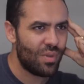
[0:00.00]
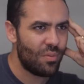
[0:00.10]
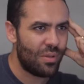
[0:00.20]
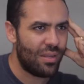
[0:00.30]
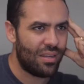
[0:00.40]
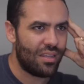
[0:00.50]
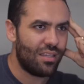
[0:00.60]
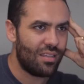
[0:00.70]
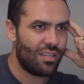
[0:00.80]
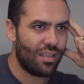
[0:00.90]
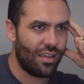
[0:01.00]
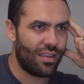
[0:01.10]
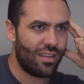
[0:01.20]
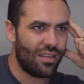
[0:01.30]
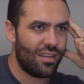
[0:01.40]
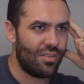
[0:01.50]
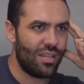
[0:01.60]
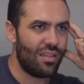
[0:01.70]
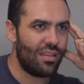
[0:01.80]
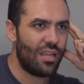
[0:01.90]
maybe. Right. Like, if,
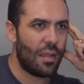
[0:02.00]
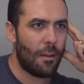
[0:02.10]
if we had the